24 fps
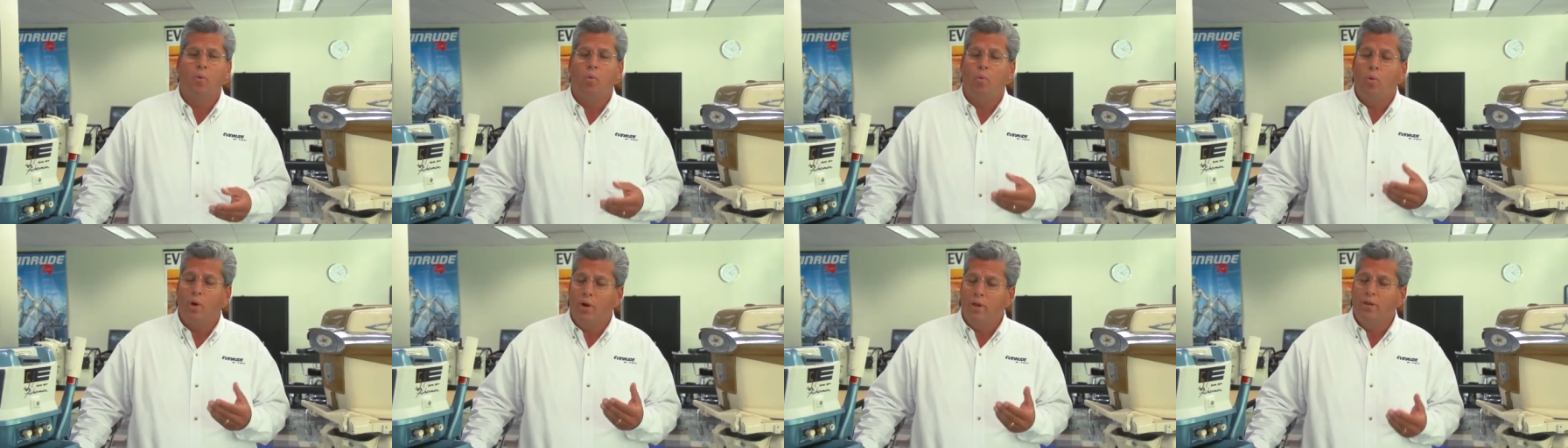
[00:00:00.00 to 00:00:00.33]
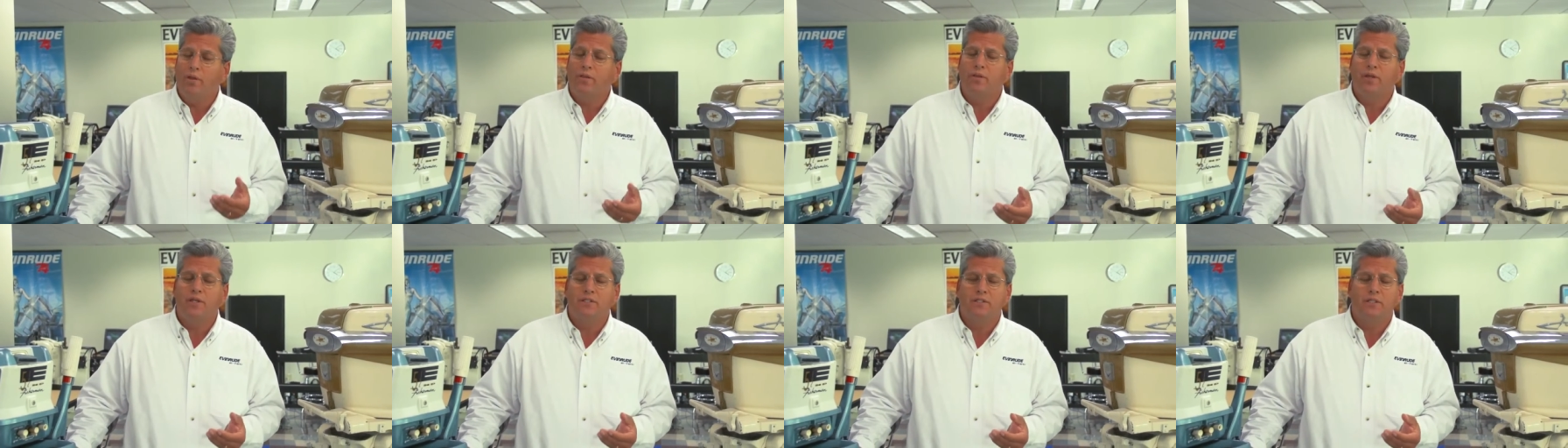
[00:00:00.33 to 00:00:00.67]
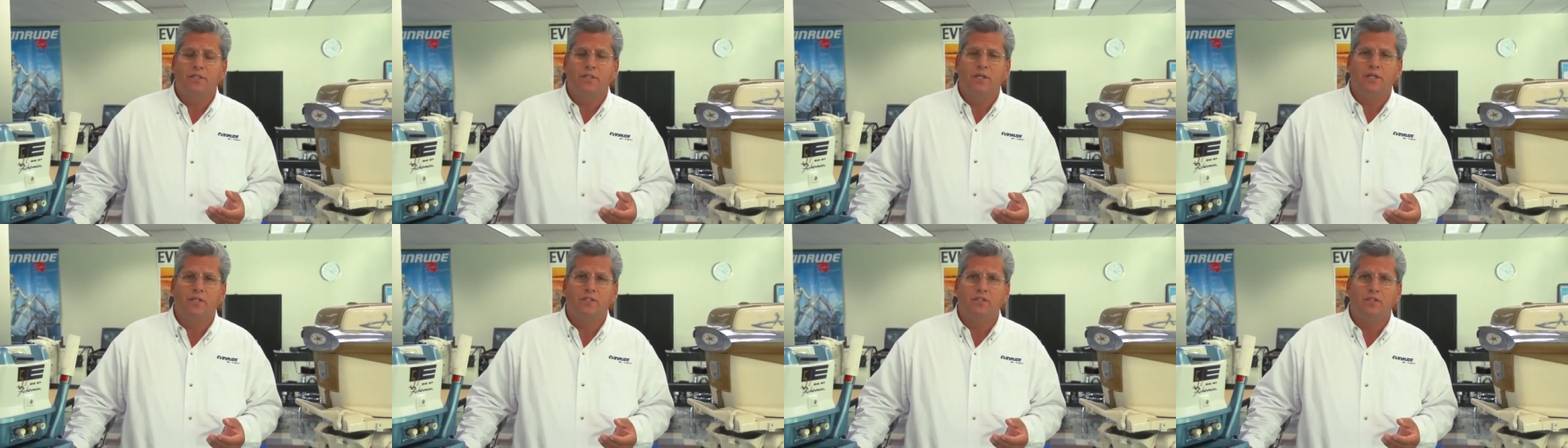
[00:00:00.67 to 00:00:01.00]
one of the things
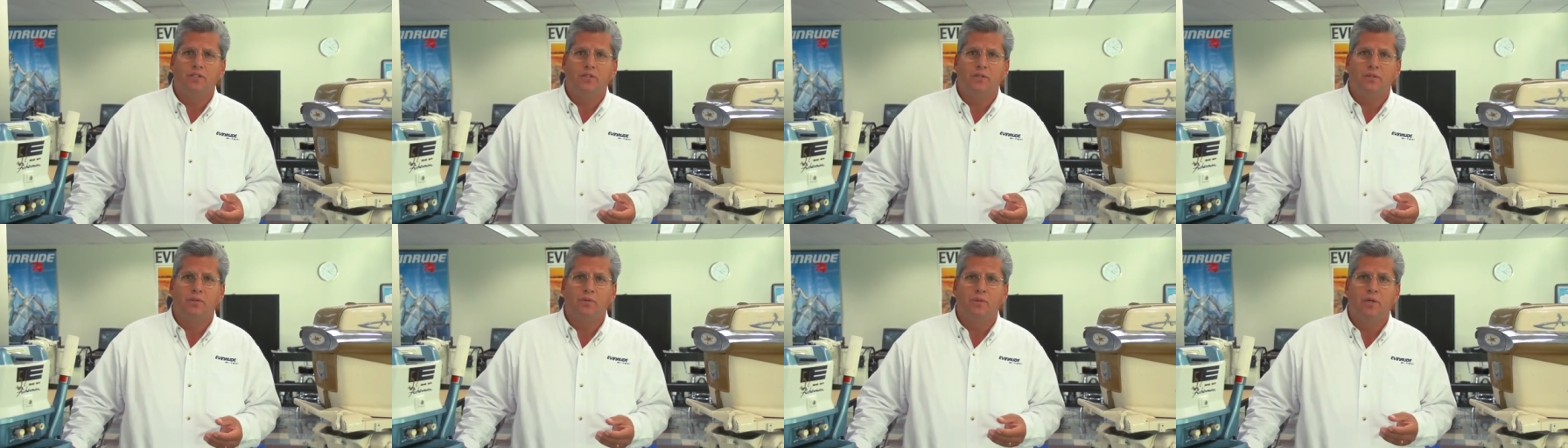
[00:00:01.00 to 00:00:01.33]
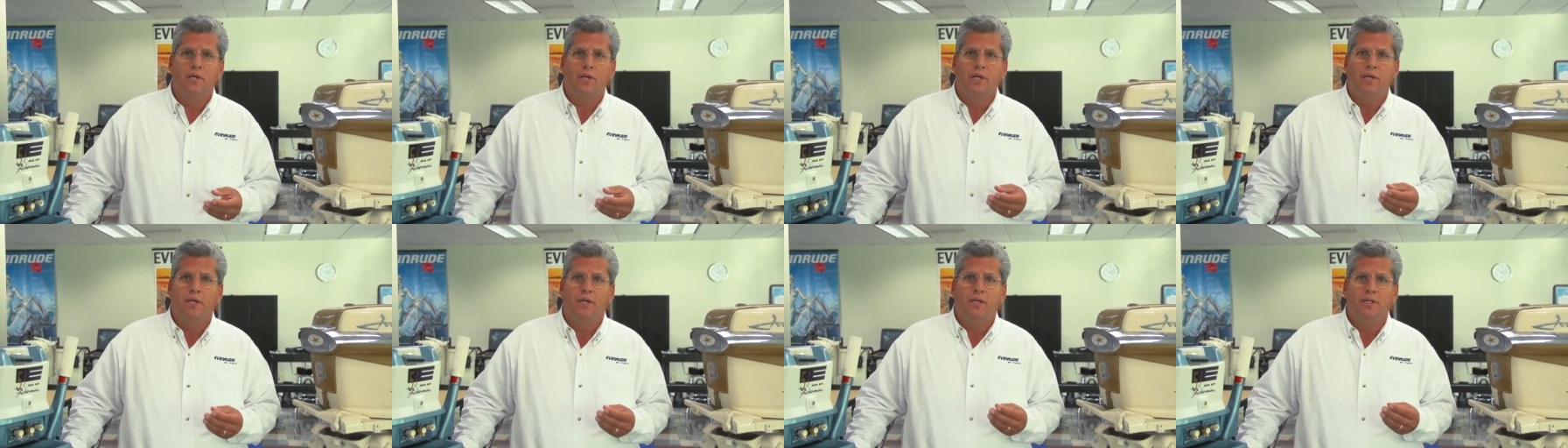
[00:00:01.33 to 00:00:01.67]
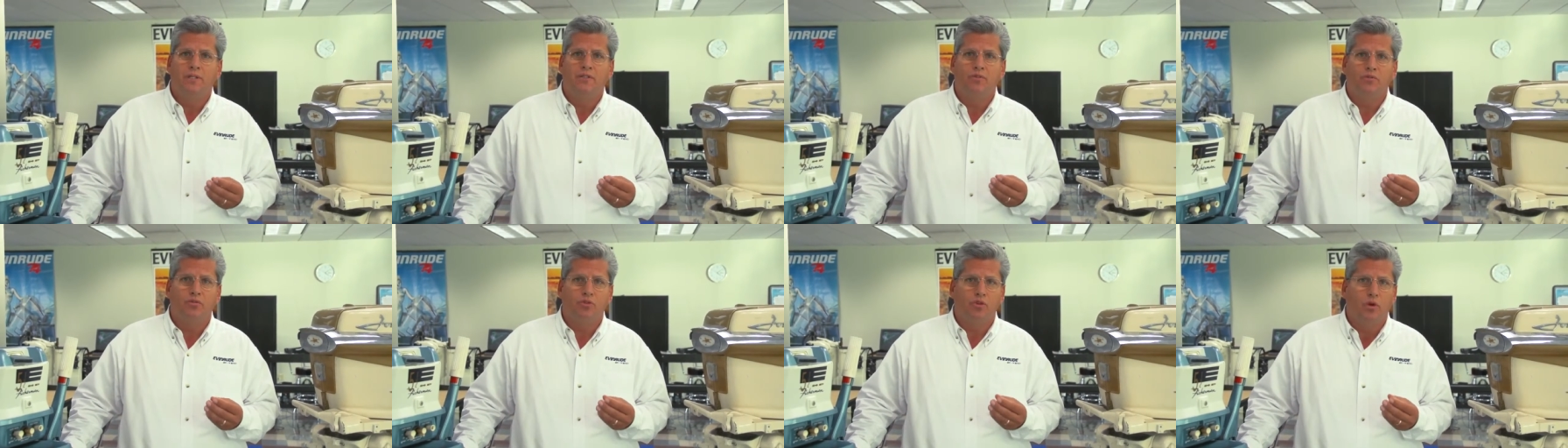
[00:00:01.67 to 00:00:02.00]
it does do
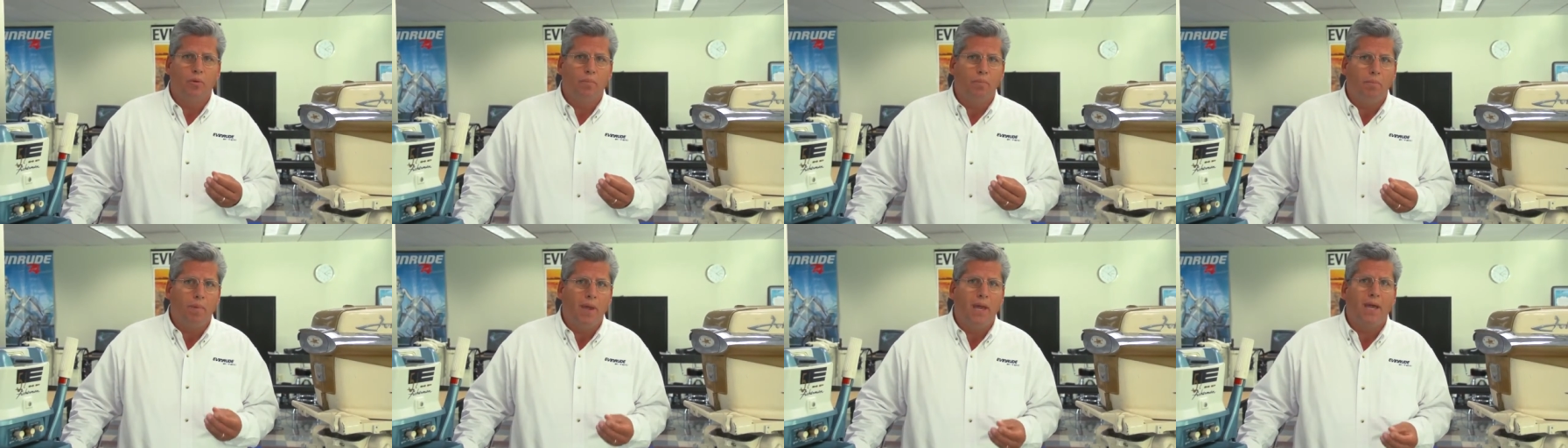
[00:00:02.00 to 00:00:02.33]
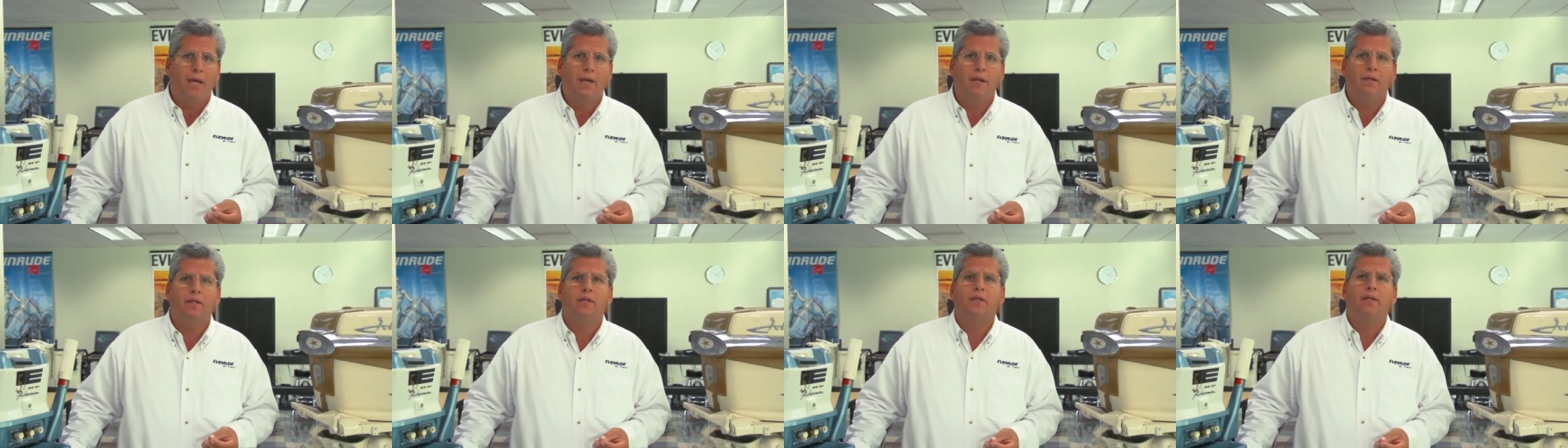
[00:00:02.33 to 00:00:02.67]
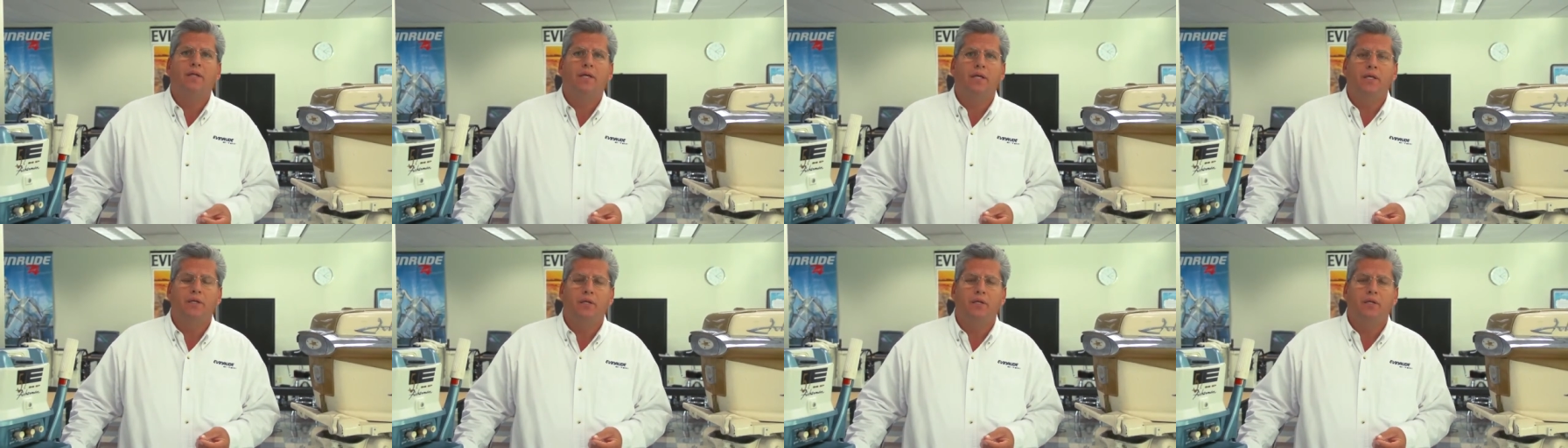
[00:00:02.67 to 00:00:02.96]
is dramatically